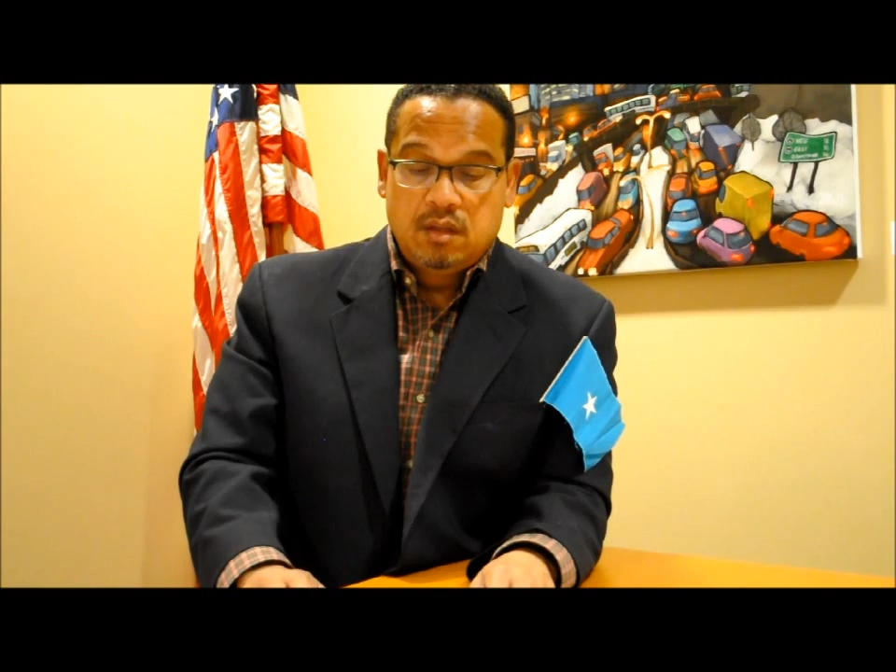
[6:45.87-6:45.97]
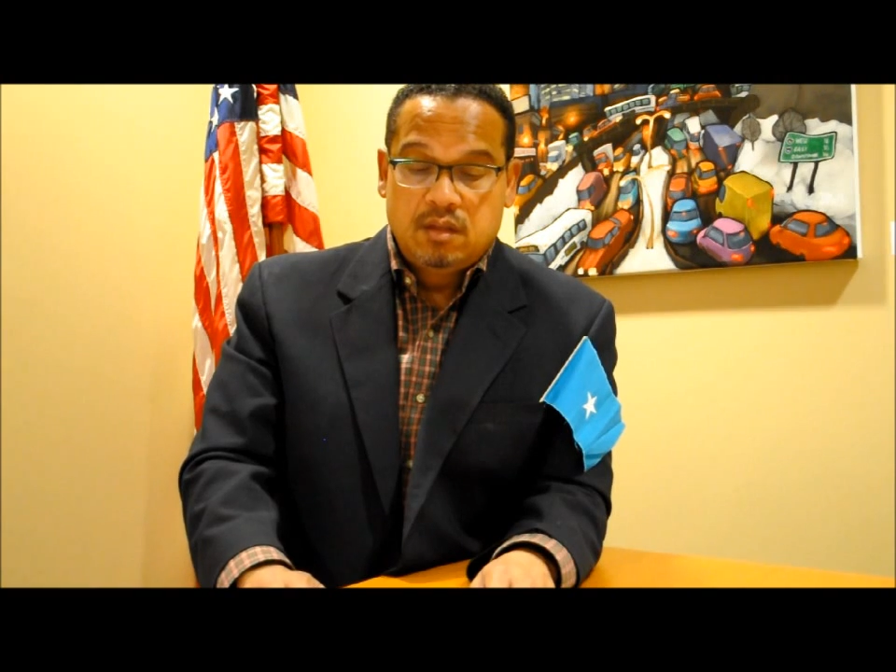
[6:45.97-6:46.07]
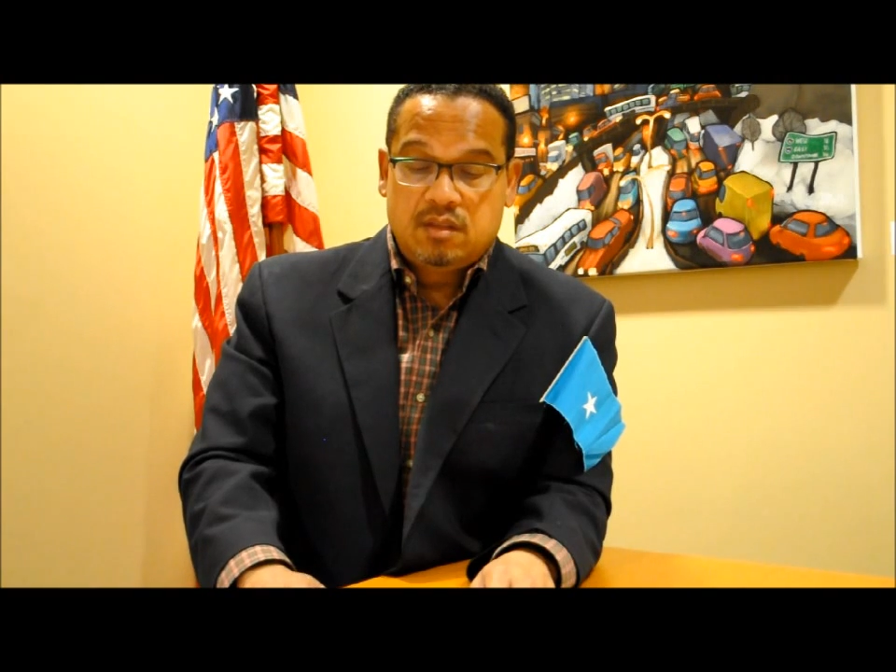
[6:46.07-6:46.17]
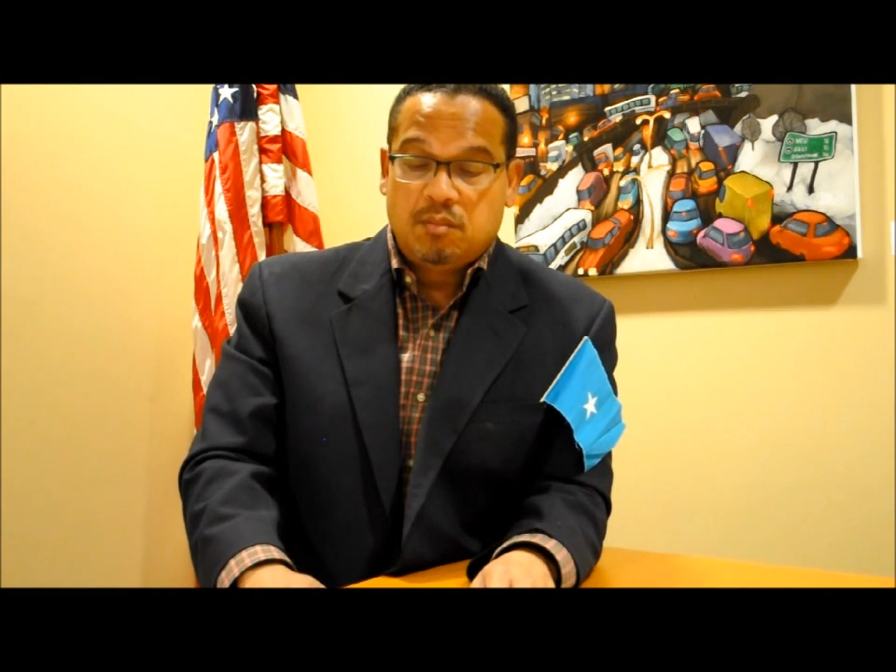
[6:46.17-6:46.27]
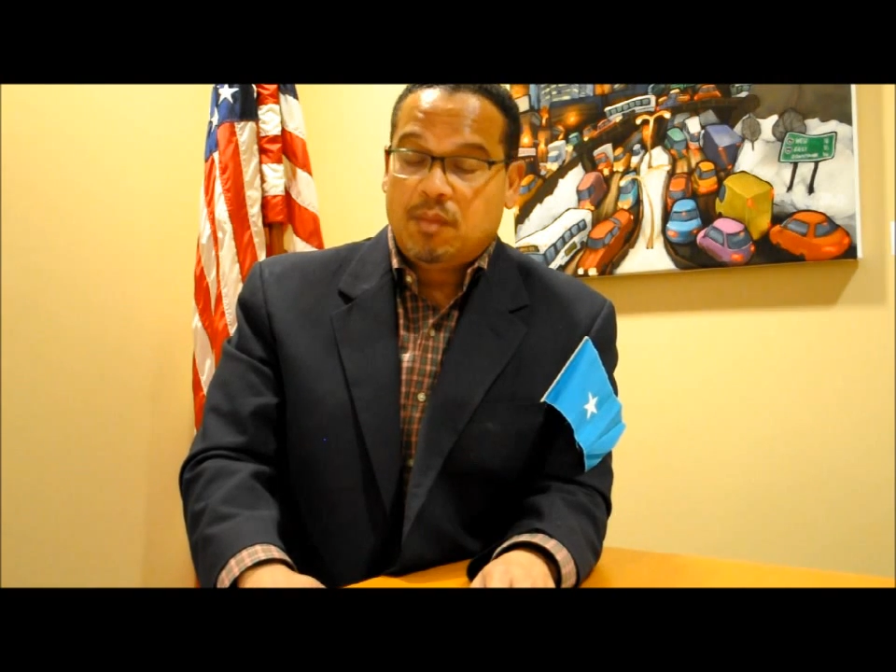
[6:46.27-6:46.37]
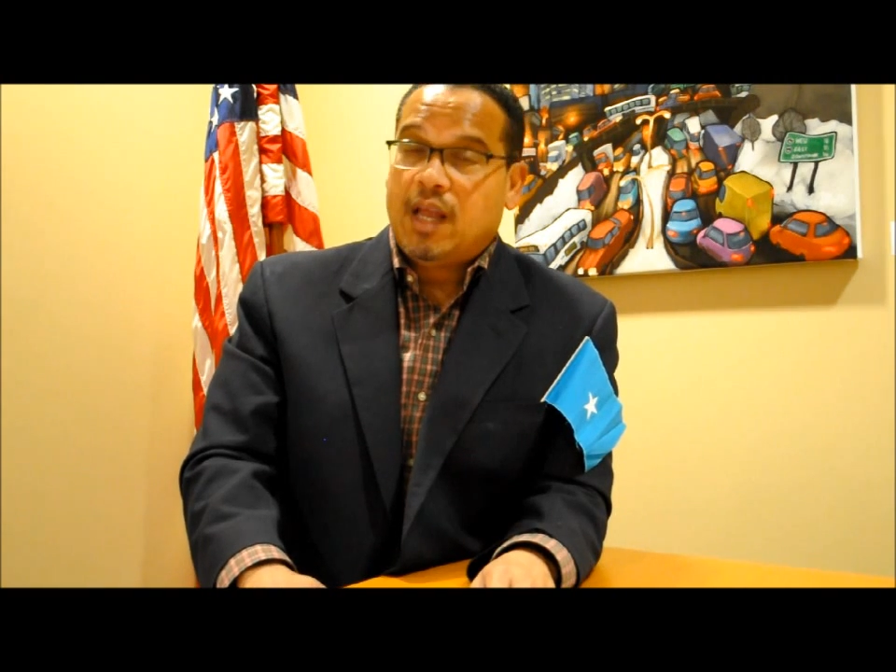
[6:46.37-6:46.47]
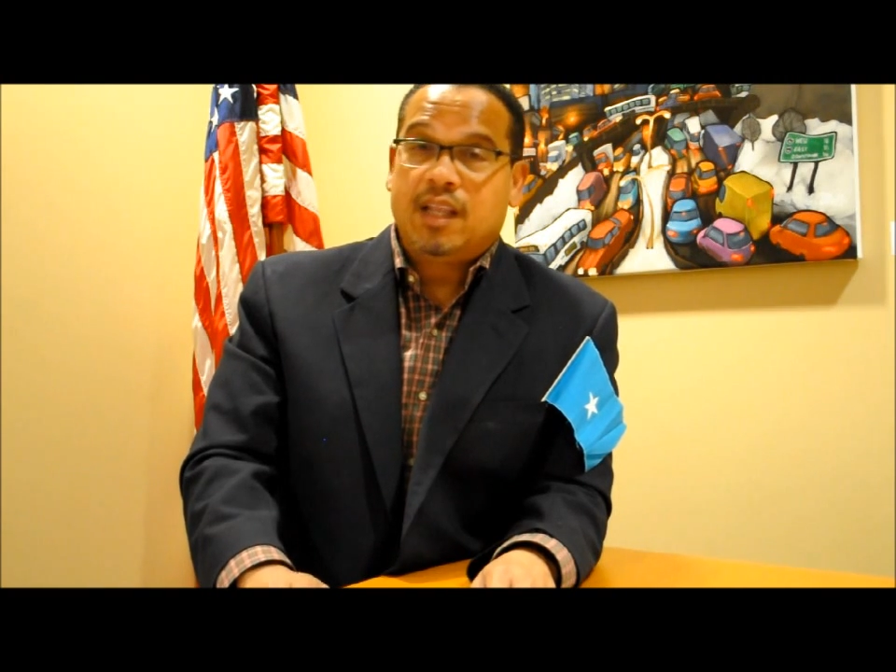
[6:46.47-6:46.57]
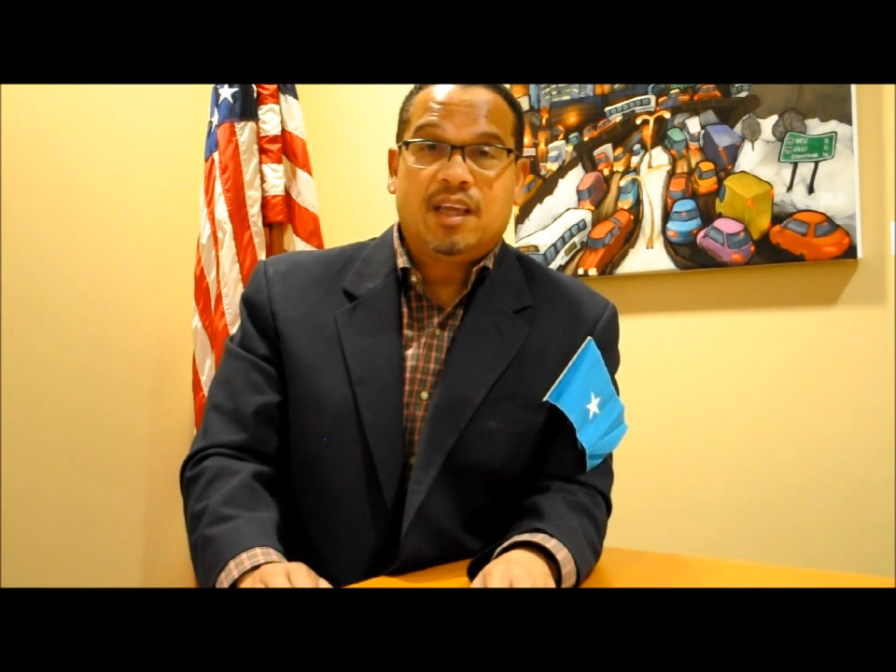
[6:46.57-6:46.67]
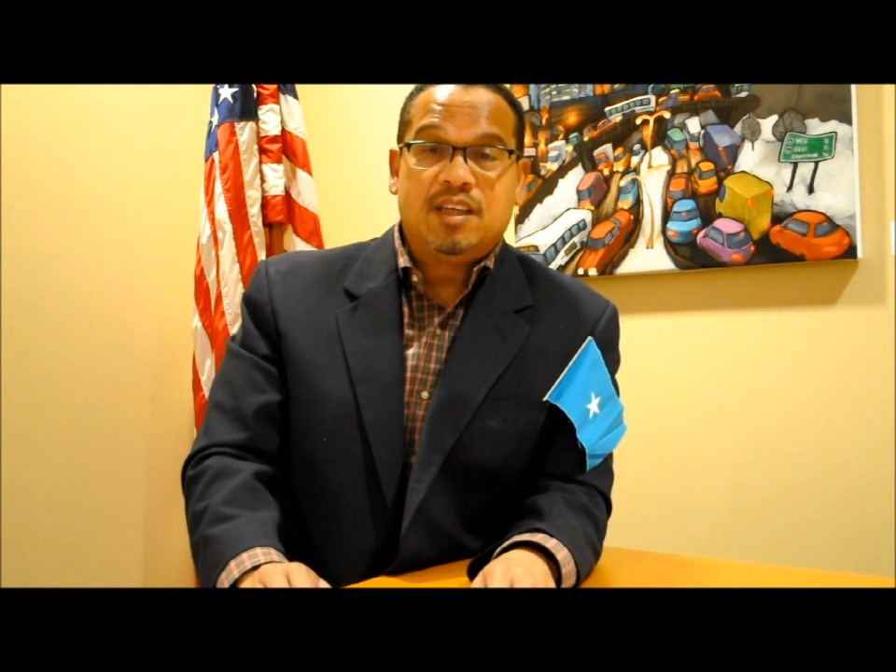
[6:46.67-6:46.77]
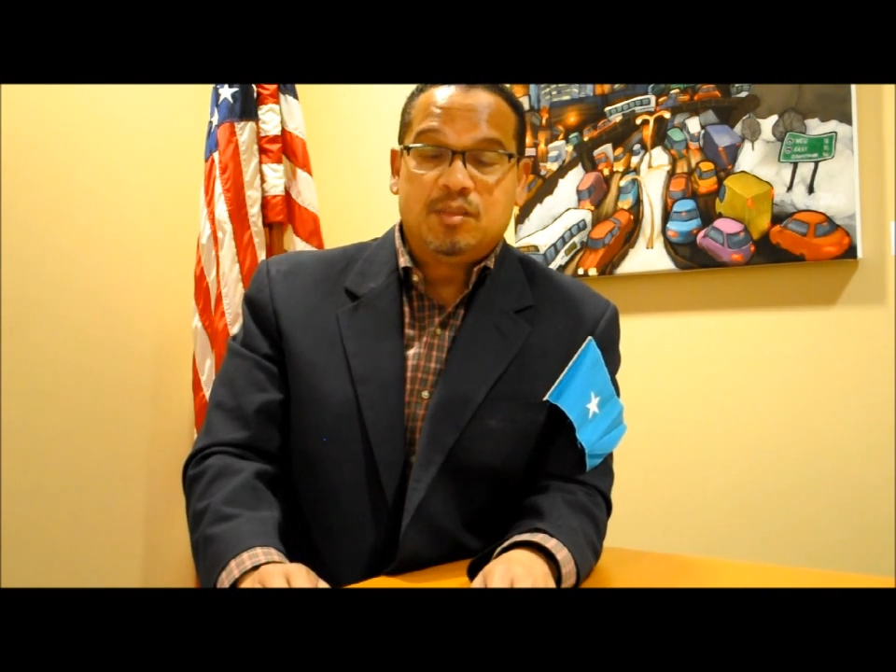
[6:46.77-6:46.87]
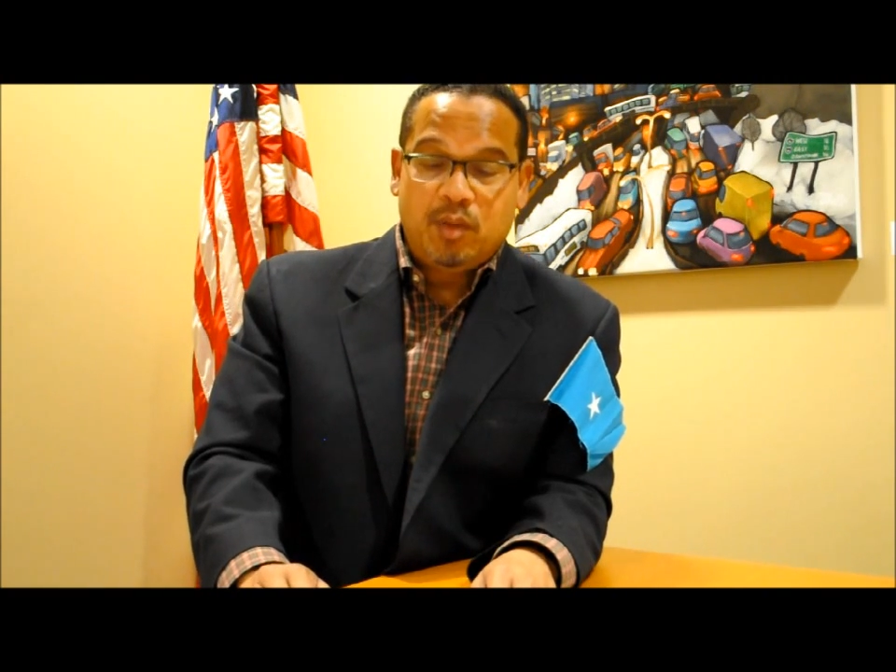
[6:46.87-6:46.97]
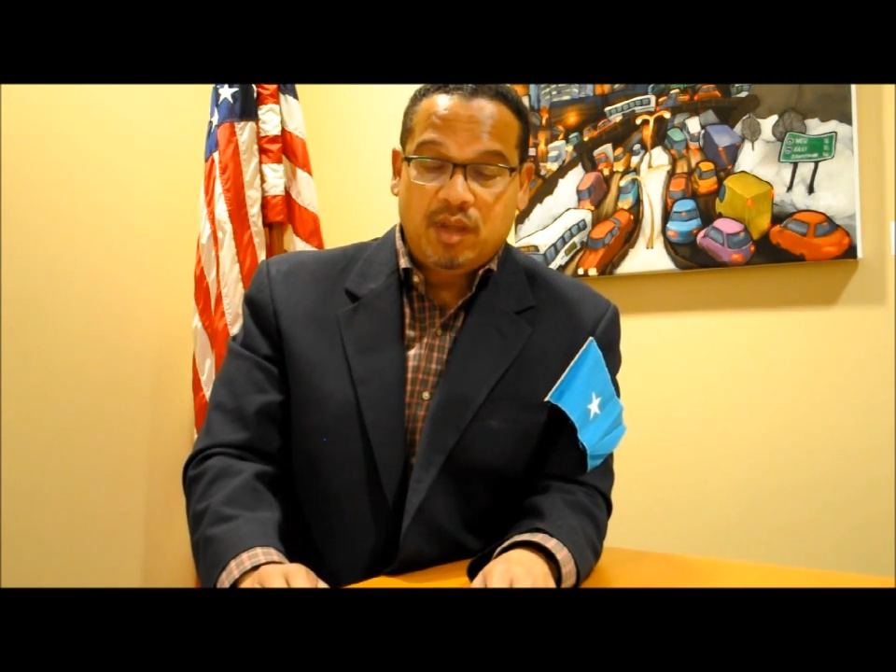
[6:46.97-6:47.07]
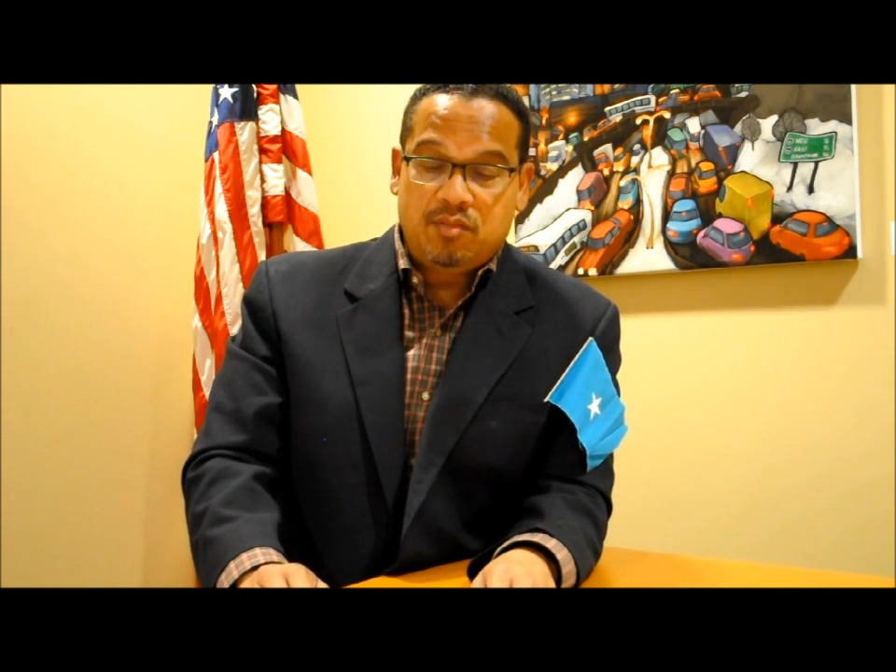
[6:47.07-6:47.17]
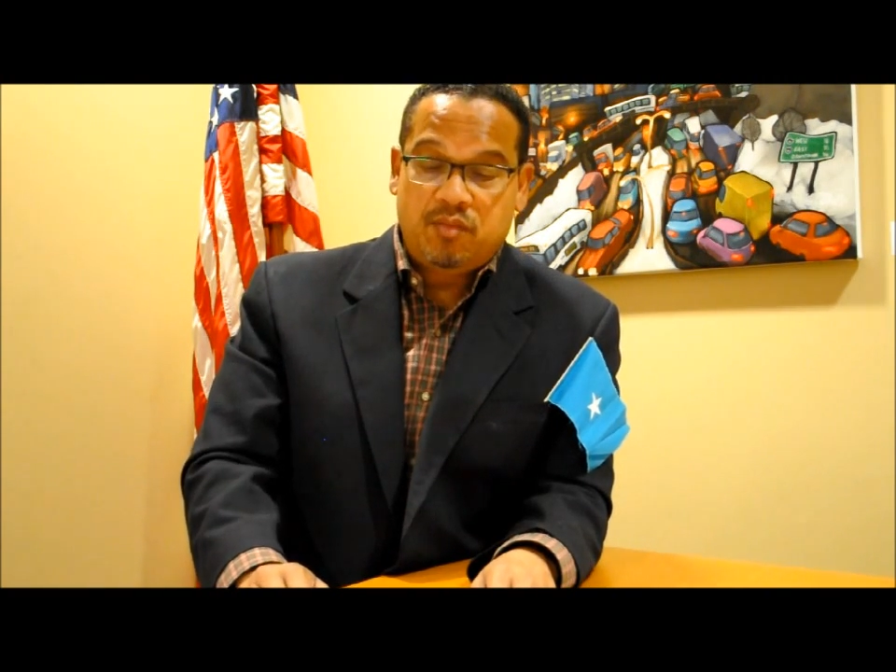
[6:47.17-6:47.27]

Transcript: Somalia is being